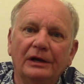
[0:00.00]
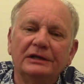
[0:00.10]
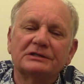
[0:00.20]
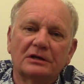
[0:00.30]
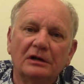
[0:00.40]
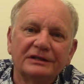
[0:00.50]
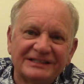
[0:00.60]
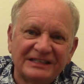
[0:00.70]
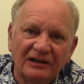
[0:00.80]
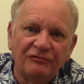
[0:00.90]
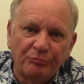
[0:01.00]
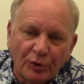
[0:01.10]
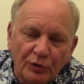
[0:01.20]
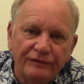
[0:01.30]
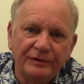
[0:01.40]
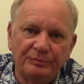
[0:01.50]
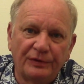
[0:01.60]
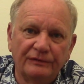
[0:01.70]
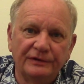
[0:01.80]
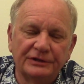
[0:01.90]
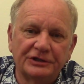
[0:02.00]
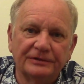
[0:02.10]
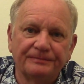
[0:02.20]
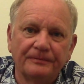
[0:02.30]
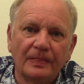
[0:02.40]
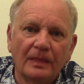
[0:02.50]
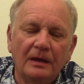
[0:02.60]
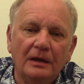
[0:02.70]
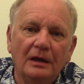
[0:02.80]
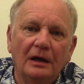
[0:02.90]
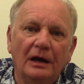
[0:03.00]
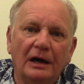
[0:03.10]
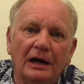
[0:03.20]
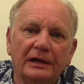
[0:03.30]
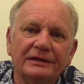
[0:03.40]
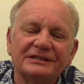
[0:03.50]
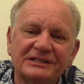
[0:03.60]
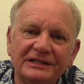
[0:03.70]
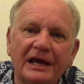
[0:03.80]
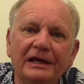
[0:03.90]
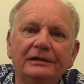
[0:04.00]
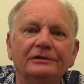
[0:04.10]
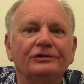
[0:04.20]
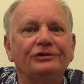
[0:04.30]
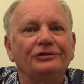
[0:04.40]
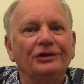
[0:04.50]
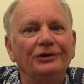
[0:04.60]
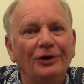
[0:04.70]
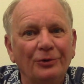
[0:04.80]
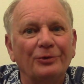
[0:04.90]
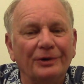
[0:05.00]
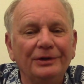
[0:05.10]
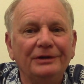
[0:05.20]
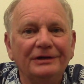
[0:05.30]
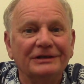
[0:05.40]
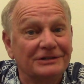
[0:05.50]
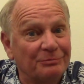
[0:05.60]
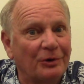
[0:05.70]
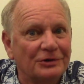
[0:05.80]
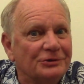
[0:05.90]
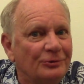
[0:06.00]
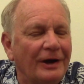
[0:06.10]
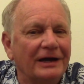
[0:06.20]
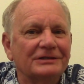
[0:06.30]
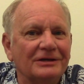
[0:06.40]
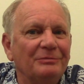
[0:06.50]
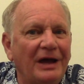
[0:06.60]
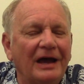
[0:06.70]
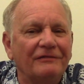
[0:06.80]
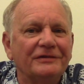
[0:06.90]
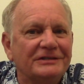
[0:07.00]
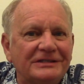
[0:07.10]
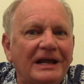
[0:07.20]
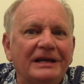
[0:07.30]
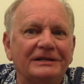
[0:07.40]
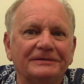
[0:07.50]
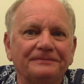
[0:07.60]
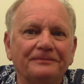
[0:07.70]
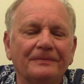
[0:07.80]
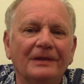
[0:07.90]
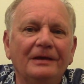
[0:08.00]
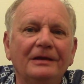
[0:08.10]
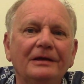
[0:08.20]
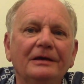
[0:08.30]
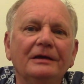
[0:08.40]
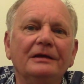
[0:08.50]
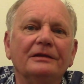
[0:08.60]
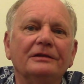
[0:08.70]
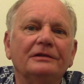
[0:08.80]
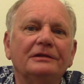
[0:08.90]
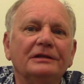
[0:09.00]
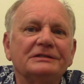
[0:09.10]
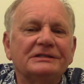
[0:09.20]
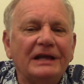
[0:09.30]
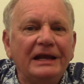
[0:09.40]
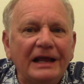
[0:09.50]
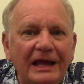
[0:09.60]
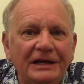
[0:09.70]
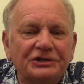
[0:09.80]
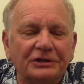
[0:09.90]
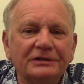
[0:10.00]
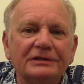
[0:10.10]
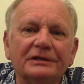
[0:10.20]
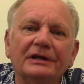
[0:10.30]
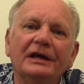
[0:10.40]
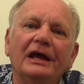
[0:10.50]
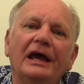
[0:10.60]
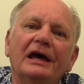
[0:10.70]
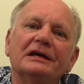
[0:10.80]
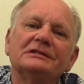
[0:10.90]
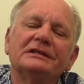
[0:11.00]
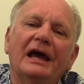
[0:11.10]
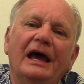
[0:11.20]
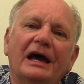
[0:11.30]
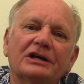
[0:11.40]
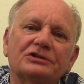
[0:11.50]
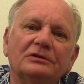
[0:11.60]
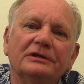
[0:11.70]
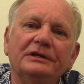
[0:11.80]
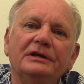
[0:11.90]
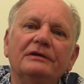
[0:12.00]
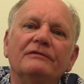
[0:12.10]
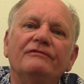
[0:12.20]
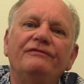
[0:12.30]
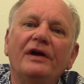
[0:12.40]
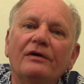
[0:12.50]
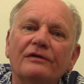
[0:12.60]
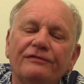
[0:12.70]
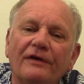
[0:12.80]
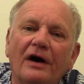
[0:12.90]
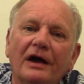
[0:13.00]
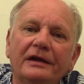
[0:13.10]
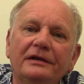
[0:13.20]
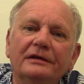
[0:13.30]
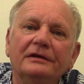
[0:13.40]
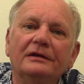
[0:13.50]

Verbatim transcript: It's called a self proving provision. Uh, the state, the notary, is a person who acts on behalf of the state the state agent has actually verified